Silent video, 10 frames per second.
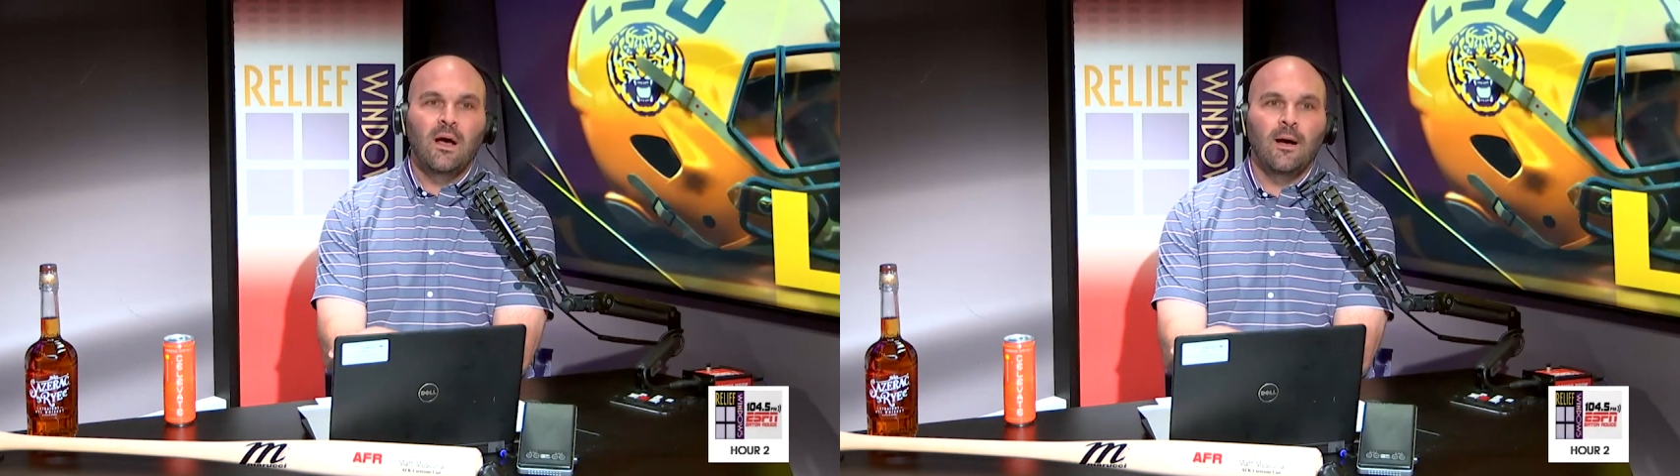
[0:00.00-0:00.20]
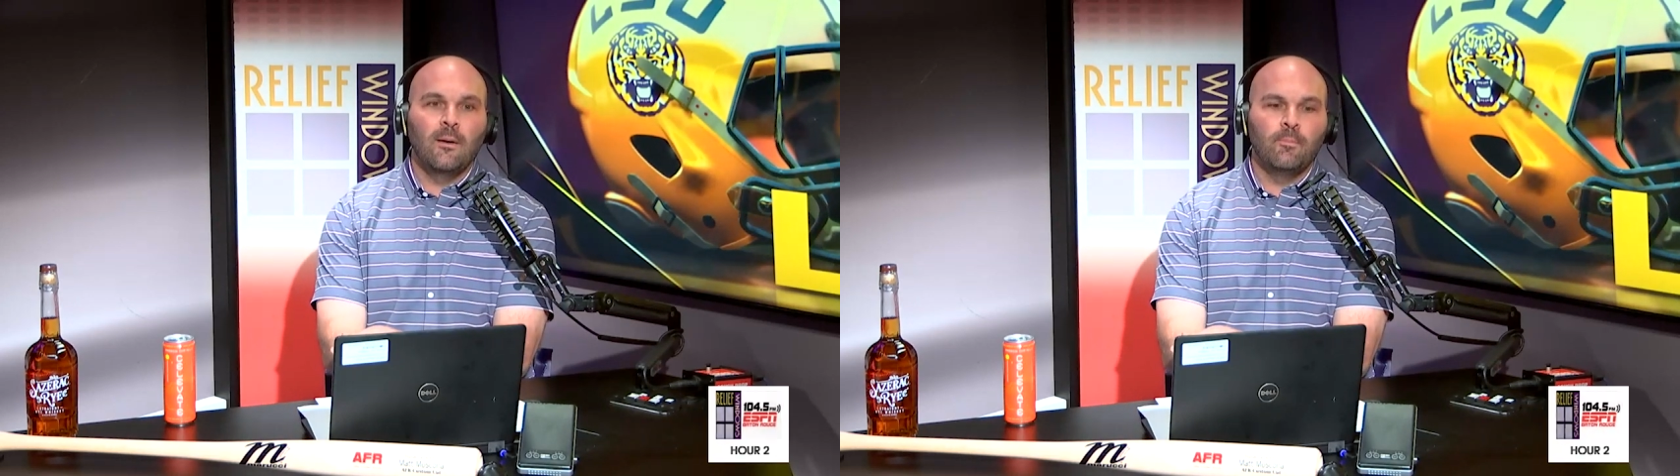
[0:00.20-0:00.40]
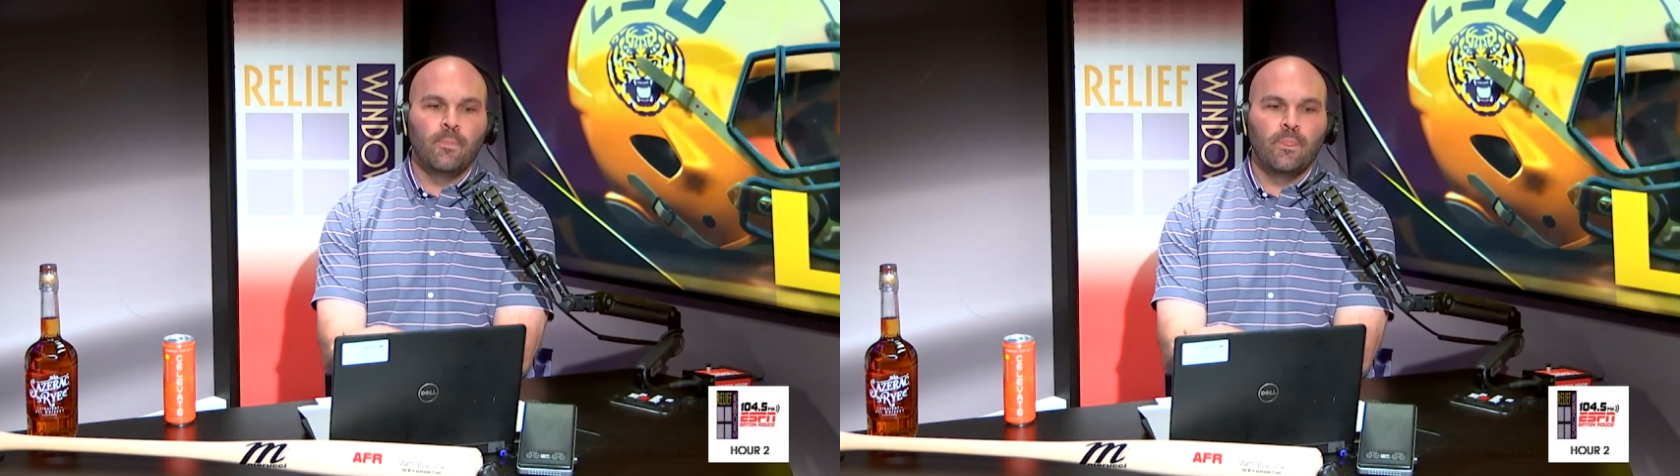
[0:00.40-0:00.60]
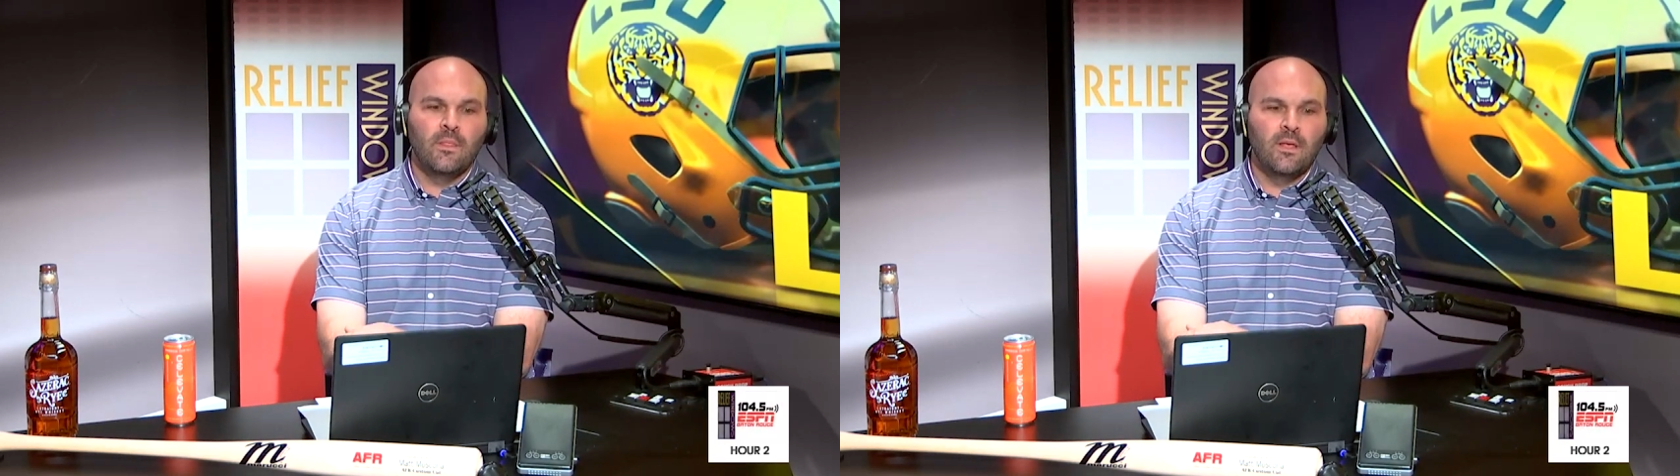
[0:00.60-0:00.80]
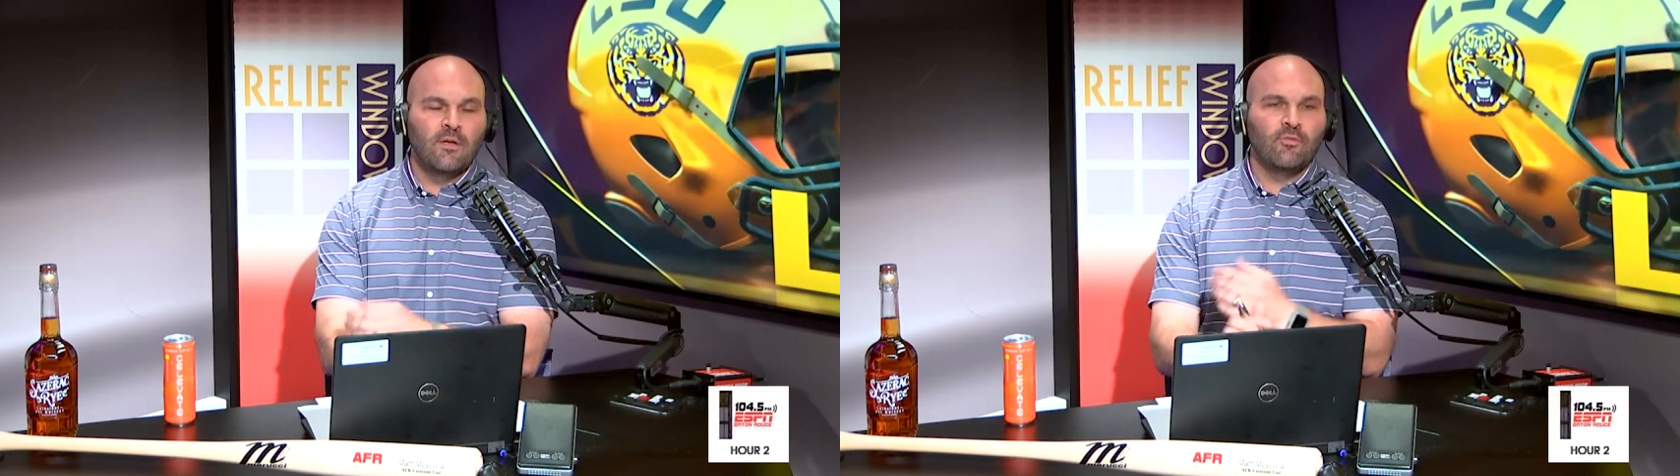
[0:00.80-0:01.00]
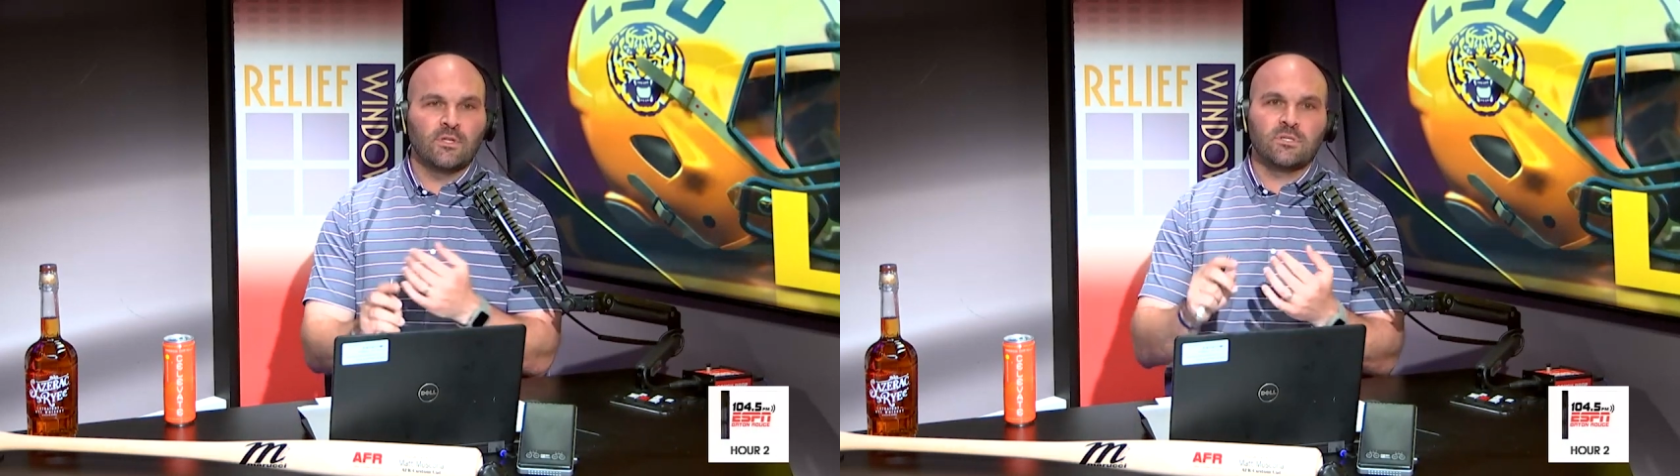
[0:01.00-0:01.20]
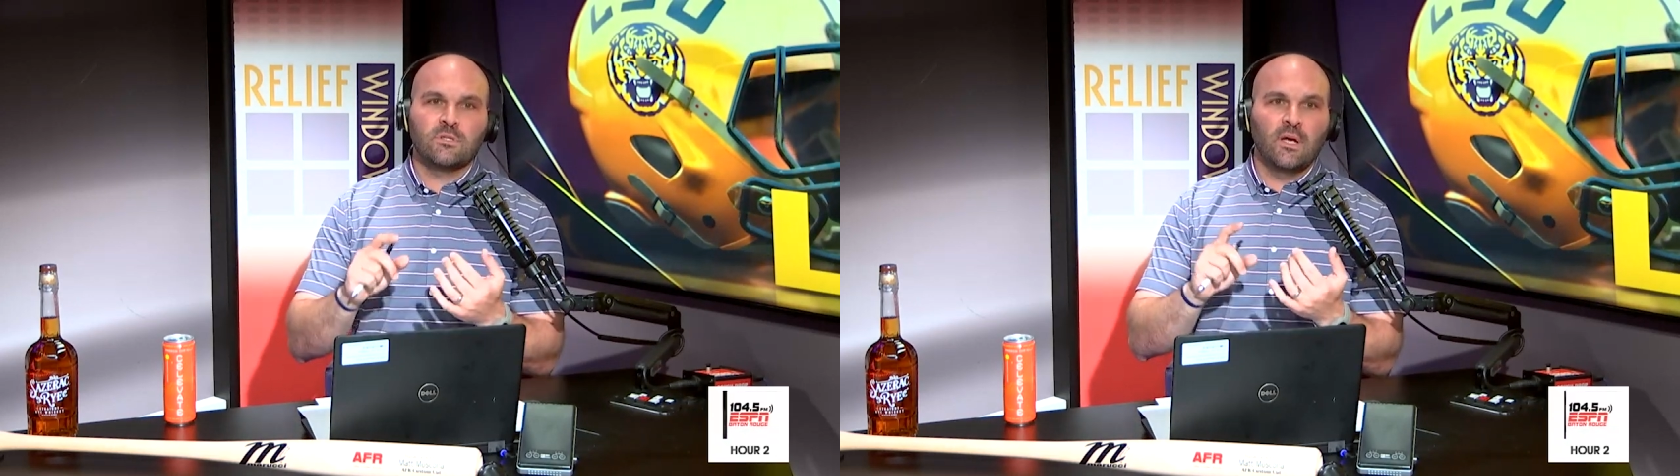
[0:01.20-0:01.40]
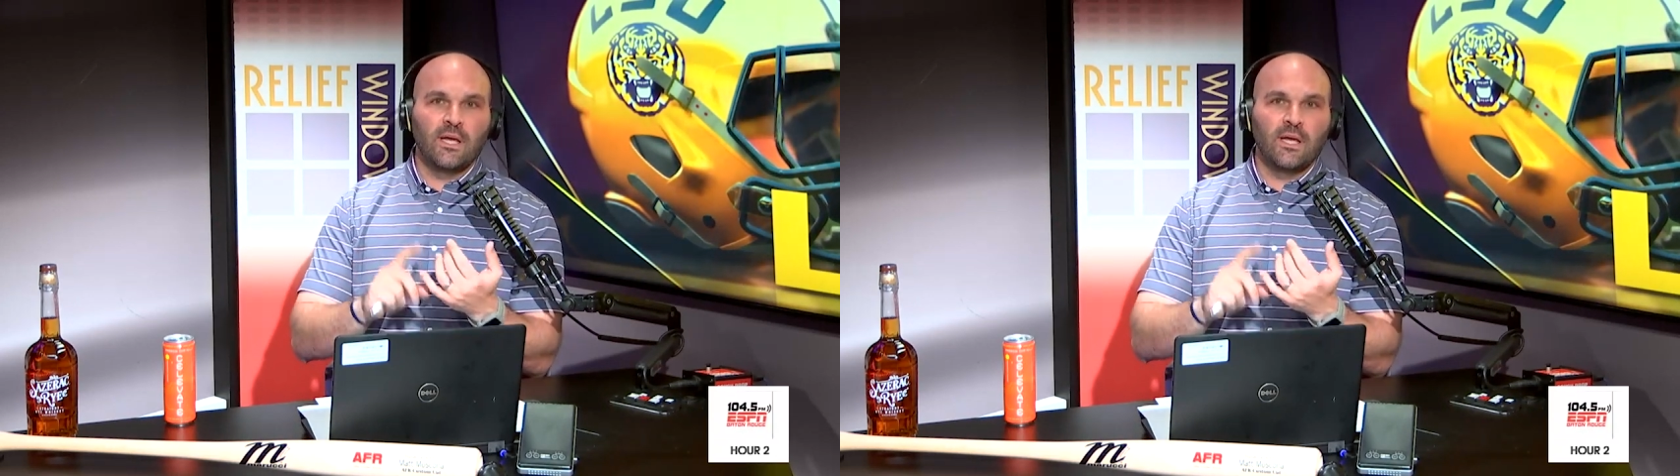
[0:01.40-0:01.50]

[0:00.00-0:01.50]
Uh, if it's